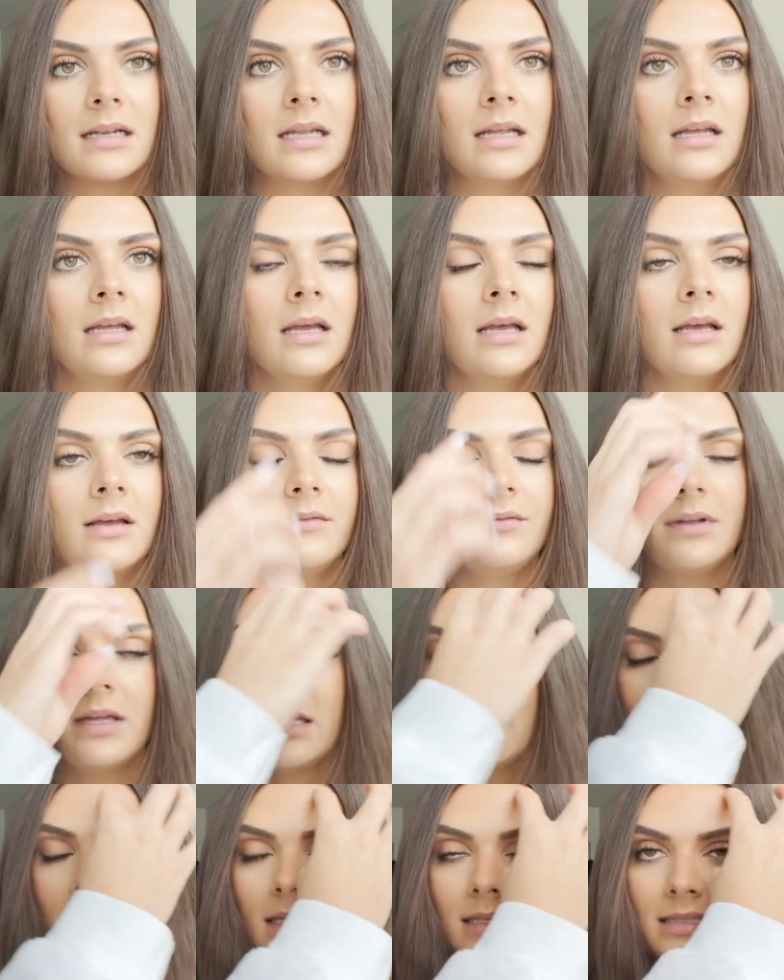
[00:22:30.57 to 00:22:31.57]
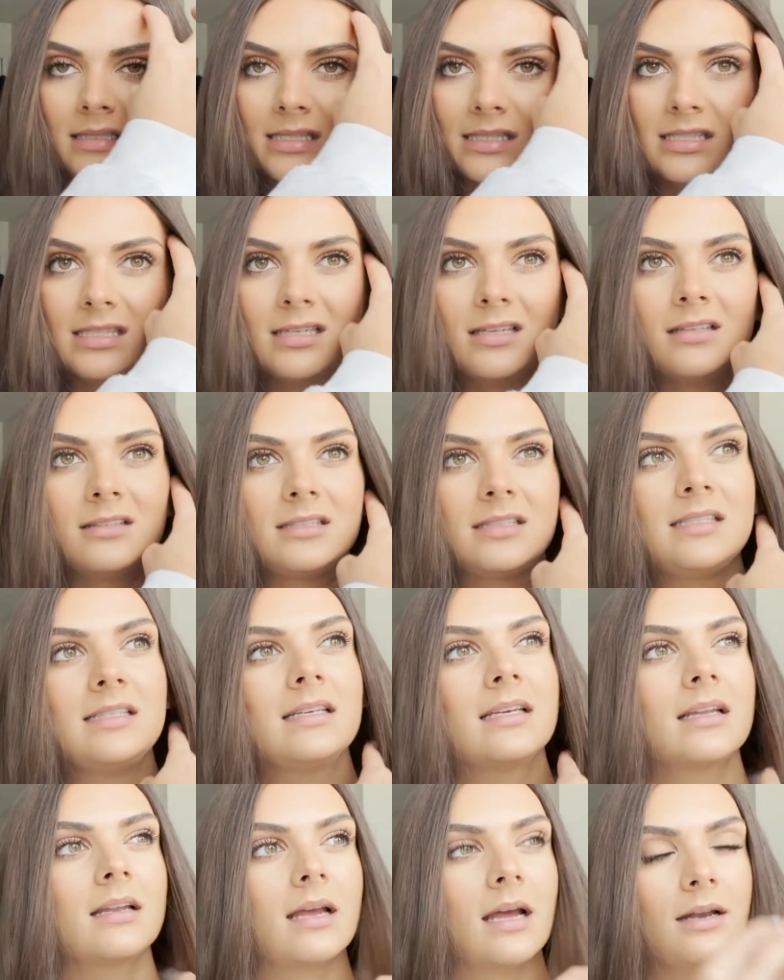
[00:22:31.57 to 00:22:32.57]
I feel like the consistency
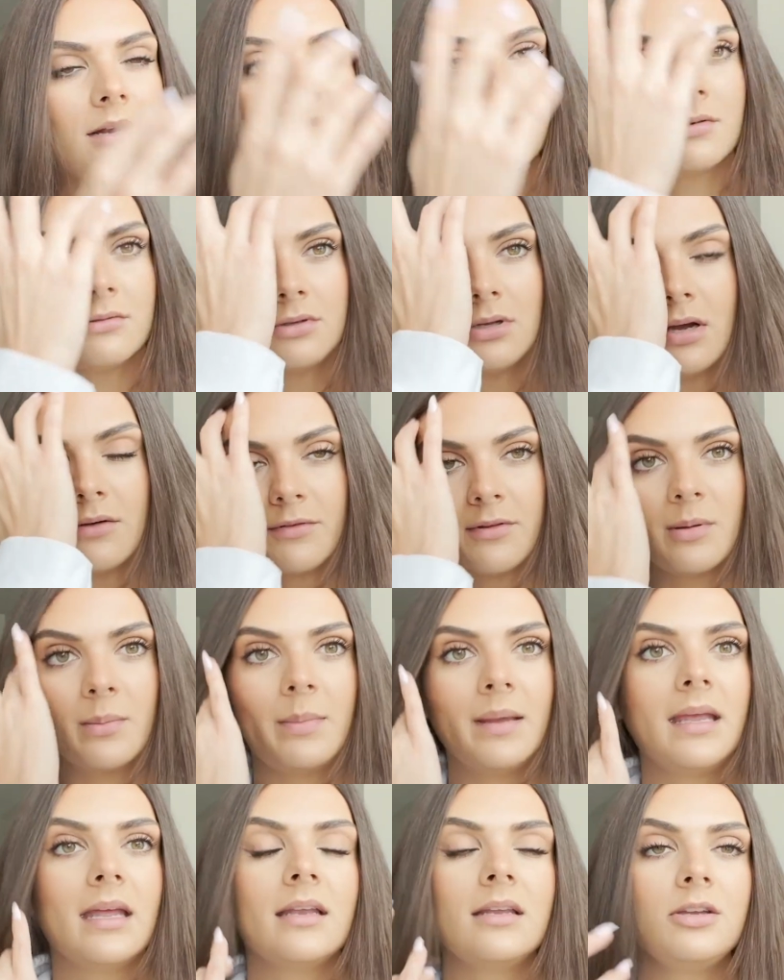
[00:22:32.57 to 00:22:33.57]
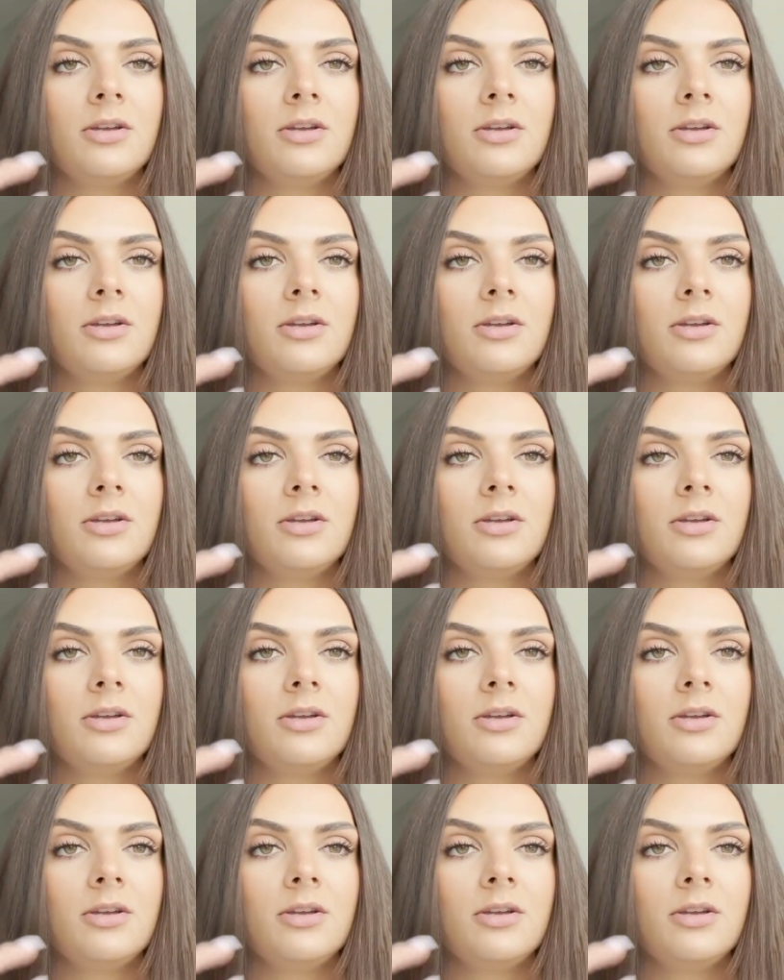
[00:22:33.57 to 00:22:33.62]
can kind of throw you off in the beginning.